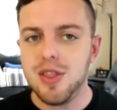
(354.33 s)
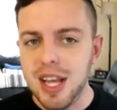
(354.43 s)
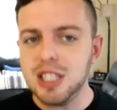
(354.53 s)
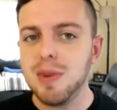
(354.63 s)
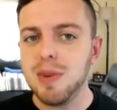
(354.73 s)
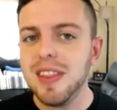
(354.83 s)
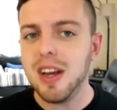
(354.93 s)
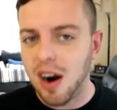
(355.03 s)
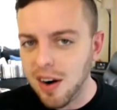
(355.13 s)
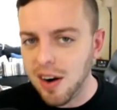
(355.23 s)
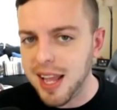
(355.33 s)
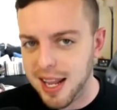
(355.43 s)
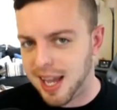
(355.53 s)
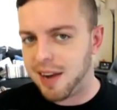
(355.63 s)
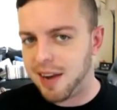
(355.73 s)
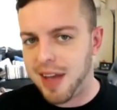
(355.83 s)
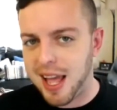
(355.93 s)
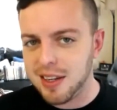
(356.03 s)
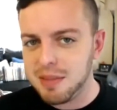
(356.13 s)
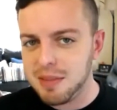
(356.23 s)
things really are getting out of
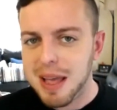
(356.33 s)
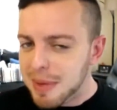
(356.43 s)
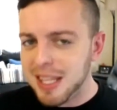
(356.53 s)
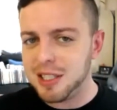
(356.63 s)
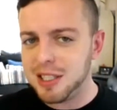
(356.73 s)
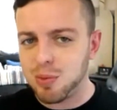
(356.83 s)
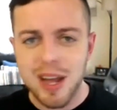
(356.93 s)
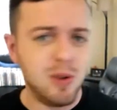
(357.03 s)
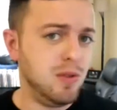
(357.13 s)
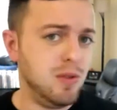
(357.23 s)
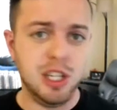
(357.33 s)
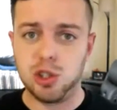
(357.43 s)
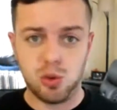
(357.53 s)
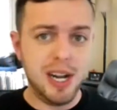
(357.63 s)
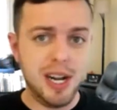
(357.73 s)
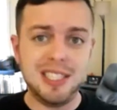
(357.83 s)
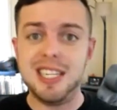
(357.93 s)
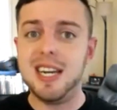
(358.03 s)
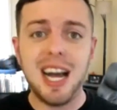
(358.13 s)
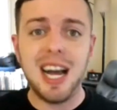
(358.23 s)
hand. Maybe these
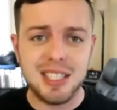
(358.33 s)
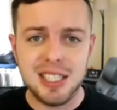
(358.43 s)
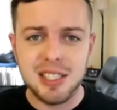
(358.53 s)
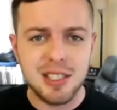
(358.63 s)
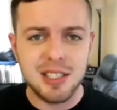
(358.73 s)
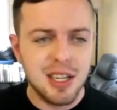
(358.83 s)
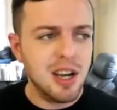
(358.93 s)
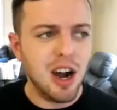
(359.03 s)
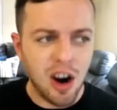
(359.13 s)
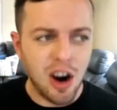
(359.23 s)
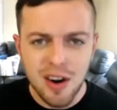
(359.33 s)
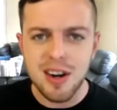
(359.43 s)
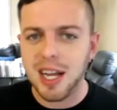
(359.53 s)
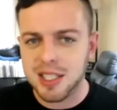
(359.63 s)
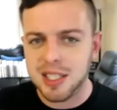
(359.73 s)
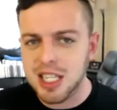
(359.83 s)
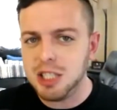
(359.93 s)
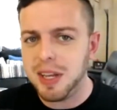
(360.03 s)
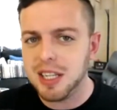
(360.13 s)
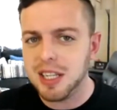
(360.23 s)
crazy Nazis aren't
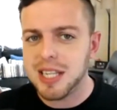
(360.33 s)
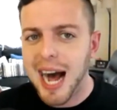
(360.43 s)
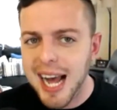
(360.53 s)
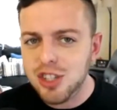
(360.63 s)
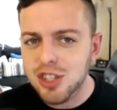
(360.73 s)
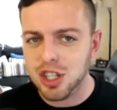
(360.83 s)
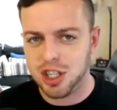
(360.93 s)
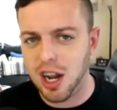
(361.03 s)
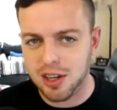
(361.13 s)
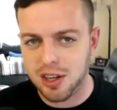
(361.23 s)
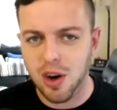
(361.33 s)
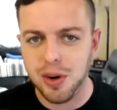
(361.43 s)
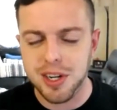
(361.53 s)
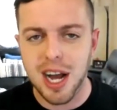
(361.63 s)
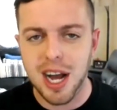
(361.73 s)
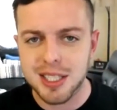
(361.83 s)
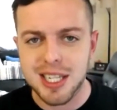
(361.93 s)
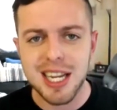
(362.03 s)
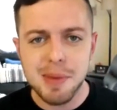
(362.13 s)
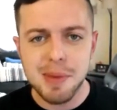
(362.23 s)
Nazis because I just got called a
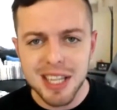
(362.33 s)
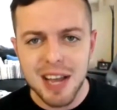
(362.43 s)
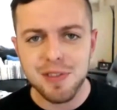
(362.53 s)
Nazi and I'm a